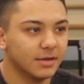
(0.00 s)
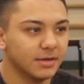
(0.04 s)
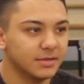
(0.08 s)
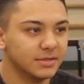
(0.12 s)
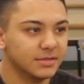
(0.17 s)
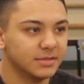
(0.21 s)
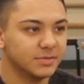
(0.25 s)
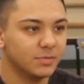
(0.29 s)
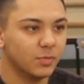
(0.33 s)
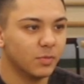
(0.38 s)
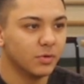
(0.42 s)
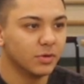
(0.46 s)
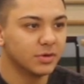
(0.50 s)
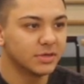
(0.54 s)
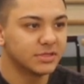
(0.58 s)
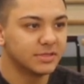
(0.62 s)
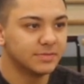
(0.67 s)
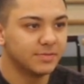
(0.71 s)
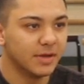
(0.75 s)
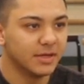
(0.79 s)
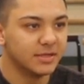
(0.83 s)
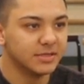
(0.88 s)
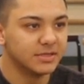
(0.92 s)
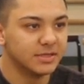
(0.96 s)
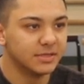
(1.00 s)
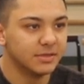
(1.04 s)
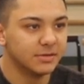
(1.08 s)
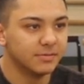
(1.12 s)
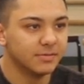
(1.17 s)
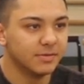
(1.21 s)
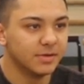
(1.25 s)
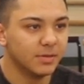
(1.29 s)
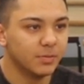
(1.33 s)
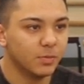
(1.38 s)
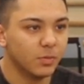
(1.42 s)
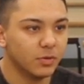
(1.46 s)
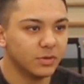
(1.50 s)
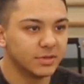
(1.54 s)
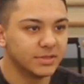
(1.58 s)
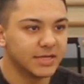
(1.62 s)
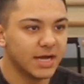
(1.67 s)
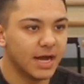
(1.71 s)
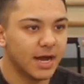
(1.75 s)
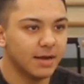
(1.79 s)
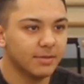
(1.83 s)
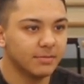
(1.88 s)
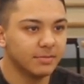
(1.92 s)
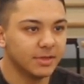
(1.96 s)
it is more expensive and more
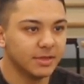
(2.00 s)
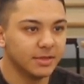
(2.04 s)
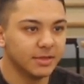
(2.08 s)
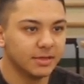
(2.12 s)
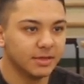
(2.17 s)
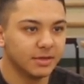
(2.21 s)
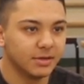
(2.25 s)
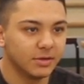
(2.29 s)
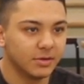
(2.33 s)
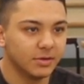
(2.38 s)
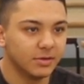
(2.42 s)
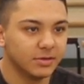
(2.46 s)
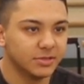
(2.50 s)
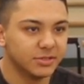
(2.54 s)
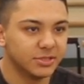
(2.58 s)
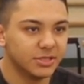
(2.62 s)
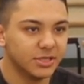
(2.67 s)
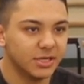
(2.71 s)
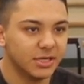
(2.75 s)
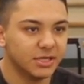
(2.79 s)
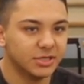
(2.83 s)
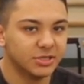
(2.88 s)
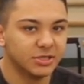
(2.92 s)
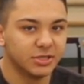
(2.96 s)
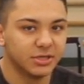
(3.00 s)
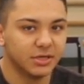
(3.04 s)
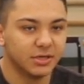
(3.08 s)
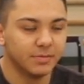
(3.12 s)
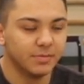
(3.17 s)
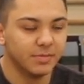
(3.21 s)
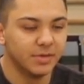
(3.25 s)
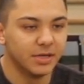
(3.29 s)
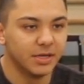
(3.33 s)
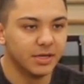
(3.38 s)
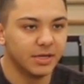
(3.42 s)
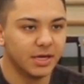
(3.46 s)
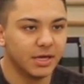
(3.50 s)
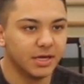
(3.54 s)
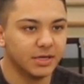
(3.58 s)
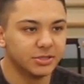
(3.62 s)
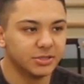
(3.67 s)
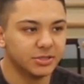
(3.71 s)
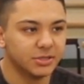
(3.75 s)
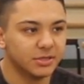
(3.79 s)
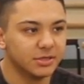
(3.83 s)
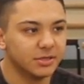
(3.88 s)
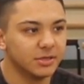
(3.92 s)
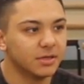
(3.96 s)
timely than negotiation and
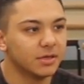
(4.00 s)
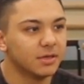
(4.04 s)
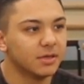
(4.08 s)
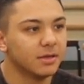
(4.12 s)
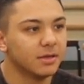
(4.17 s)
mediation.